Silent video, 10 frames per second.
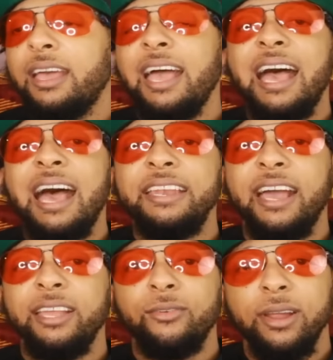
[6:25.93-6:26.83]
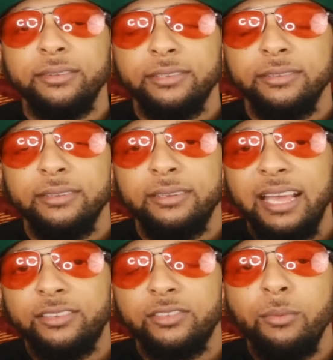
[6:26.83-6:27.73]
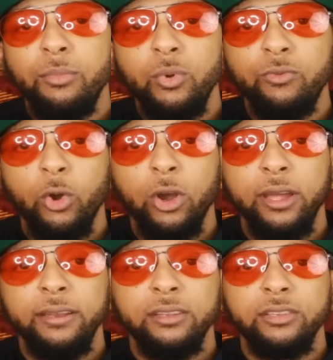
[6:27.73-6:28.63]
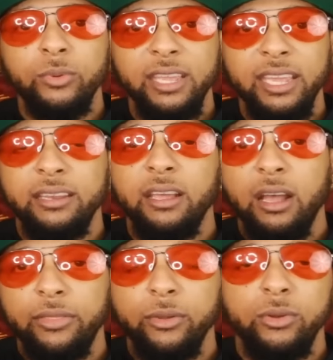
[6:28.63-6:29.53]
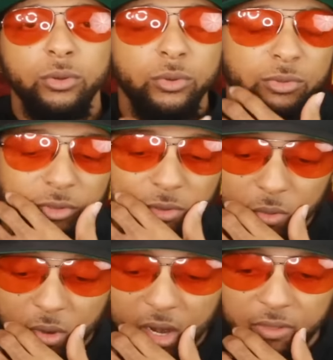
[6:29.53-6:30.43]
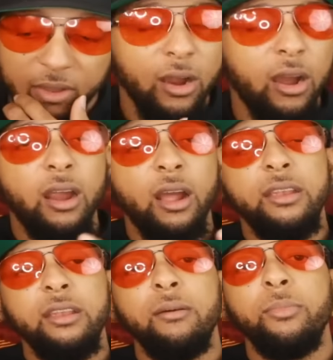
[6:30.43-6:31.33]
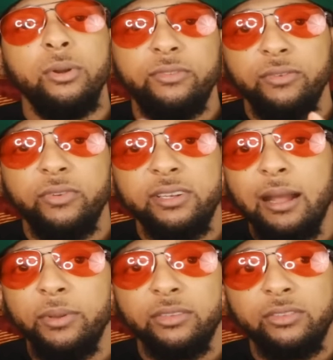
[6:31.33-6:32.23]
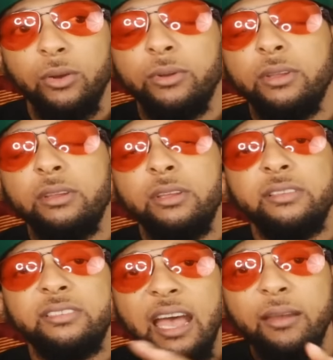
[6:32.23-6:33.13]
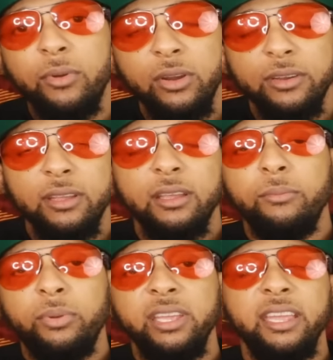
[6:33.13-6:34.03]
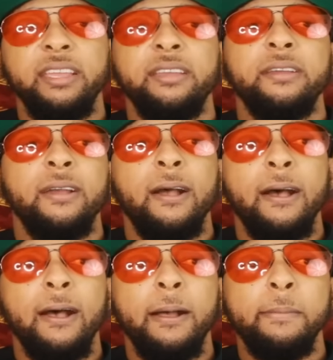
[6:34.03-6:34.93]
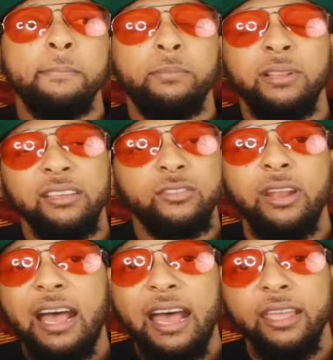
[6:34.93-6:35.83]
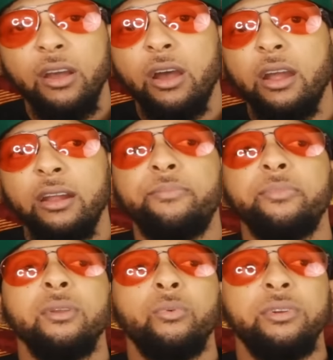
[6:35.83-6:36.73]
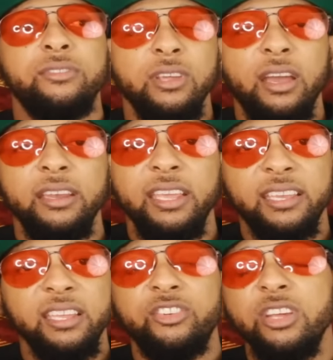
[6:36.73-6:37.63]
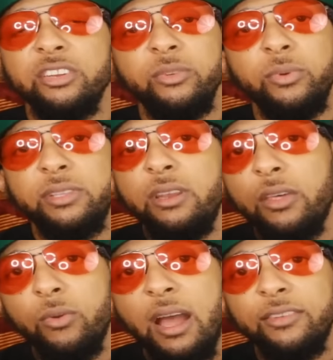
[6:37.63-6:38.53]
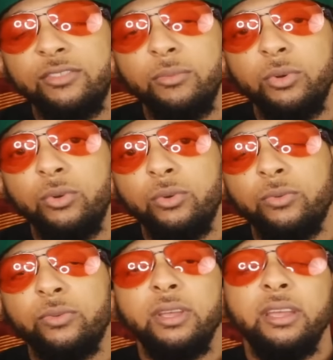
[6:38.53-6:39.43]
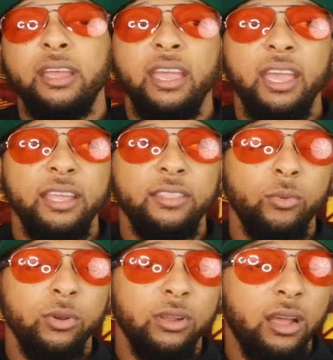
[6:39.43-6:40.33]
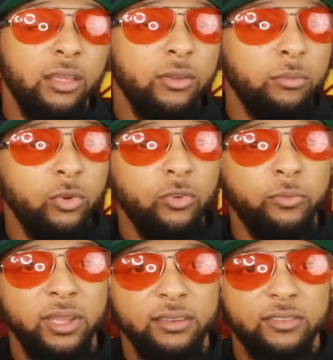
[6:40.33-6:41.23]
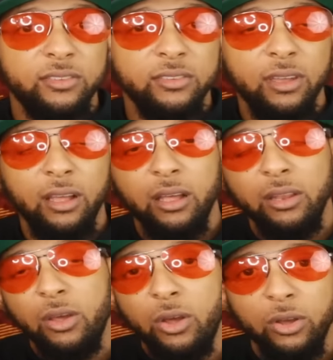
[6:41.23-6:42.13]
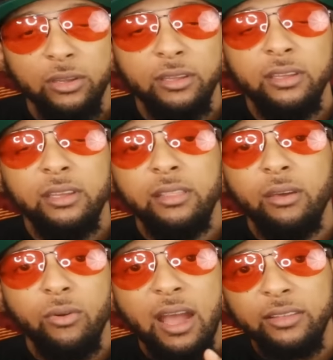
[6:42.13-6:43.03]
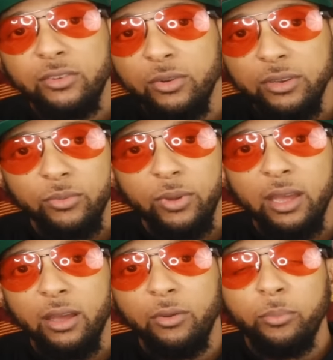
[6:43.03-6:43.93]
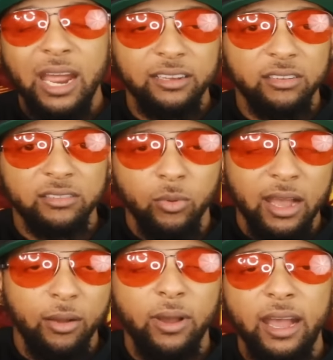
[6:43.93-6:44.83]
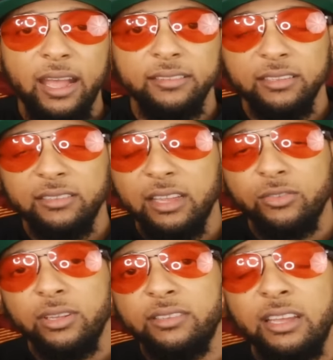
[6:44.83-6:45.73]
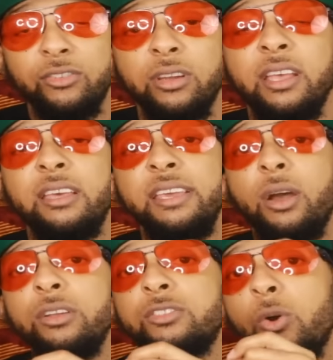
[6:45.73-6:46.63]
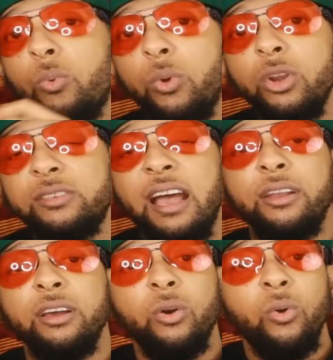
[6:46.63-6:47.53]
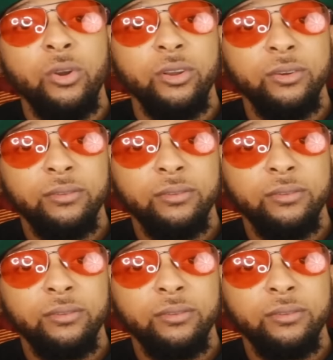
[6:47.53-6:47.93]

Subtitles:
I digress. Let's move on to In Other News, where there are a number of different topics. So Seibert being placed on IR was done in conjunction with another roster move, and there were other movements along the roster as well, practice squad-wise, et cetera, et cetera. They also worked out a corner.